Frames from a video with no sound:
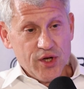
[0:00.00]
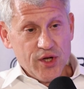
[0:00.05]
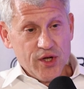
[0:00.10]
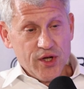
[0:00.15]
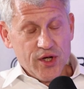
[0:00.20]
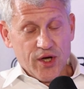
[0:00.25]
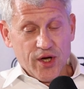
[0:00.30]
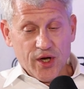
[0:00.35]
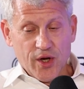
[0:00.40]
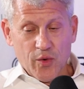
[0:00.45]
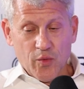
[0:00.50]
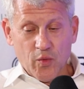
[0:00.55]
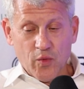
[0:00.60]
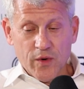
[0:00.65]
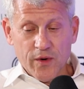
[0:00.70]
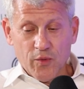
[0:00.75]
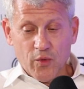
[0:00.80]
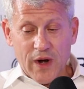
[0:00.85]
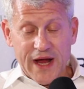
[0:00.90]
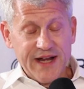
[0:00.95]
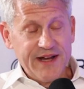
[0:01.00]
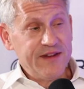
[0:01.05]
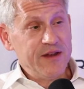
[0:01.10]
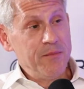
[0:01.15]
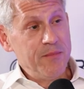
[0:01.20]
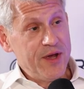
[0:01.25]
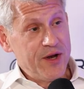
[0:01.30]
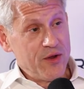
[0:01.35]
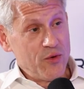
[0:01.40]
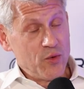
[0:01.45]
were right in the
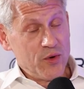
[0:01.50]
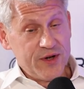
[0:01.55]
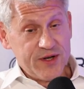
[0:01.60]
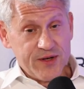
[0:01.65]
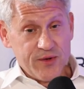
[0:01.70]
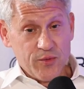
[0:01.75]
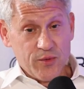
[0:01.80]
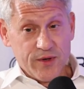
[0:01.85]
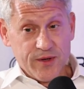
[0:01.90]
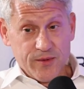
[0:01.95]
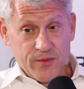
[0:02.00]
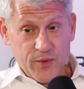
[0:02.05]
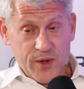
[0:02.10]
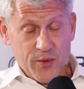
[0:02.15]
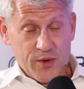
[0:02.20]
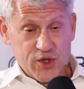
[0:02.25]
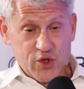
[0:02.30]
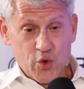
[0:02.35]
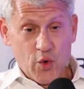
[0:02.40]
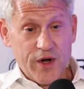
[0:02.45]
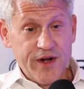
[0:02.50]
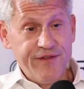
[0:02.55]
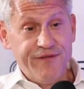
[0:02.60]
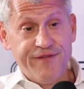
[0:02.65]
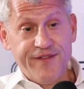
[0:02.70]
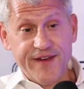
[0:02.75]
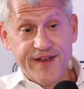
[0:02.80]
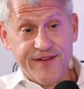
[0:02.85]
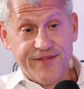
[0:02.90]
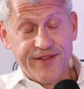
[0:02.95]
middle. We were
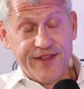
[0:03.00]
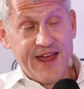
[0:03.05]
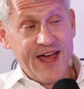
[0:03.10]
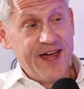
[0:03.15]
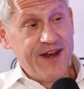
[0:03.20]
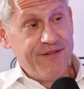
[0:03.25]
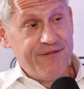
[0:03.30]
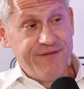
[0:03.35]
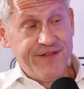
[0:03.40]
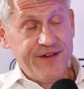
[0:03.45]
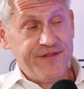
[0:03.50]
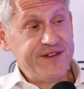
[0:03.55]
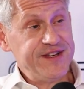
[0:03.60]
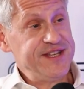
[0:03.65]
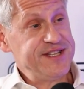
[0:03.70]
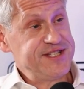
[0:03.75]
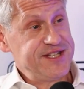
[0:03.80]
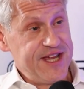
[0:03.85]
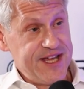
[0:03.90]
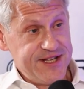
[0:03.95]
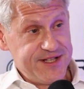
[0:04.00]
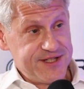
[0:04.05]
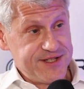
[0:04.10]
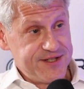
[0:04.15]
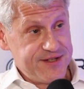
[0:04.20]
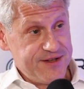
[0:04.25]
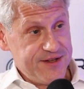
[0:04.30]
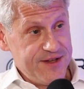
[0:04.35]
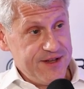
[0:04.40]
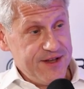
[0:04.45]
25th out of 50 states